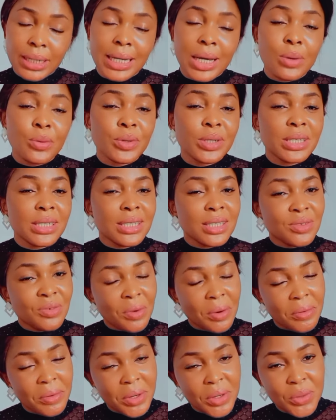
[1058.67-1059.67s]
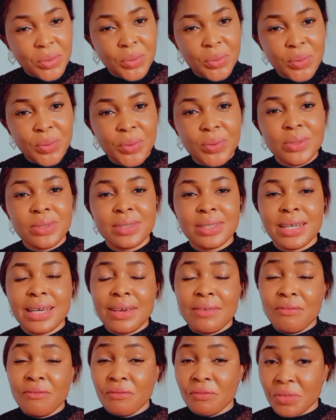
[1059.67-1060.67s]
That one is very good,
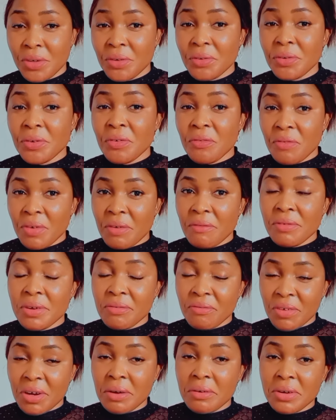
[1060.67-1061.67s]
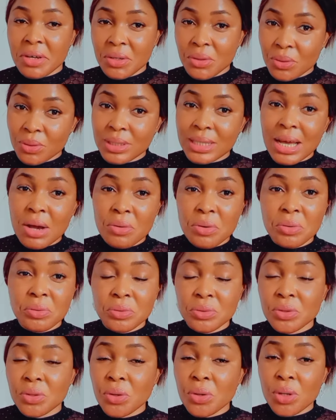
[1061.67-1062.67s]
very good. That
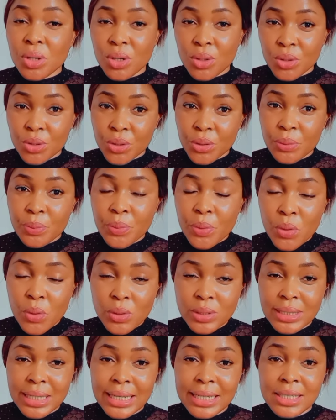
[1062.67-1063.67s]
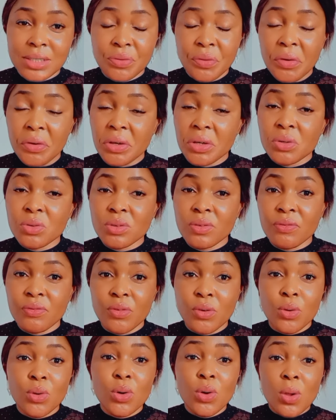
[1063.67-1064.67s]
one will not clog your pores and is very good
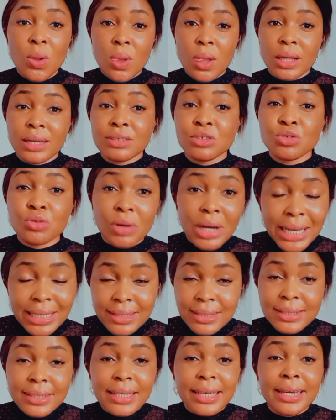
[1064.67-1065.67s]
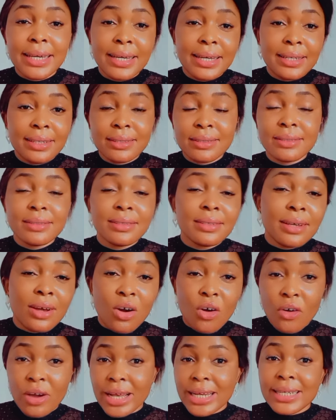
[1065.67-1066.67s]
for dry skin,
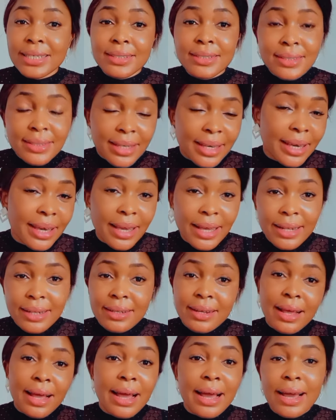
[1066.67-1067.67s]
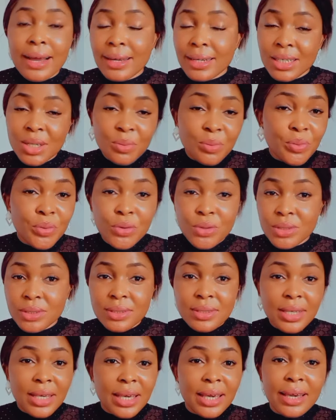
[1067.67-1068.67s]
oily skin, acne prone
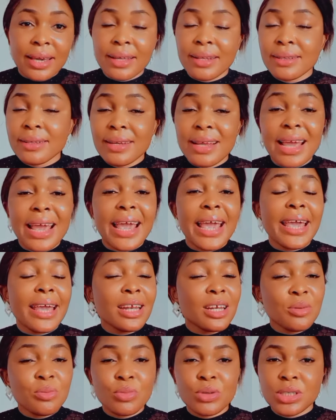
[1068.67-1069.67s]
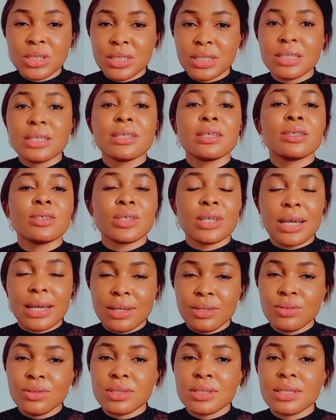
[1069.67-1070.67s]
skin. Anybody
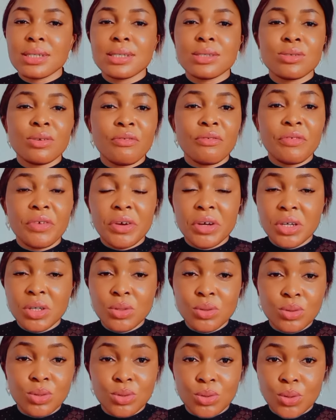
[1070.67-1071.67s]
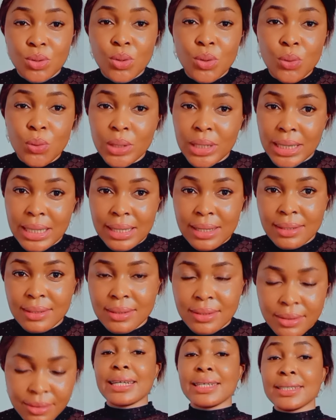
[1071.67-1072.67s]
can use this. You're very good to go with
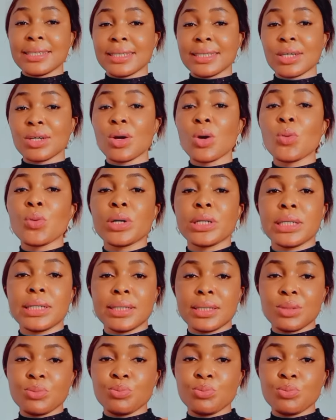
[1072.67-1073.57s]
this. And the second one is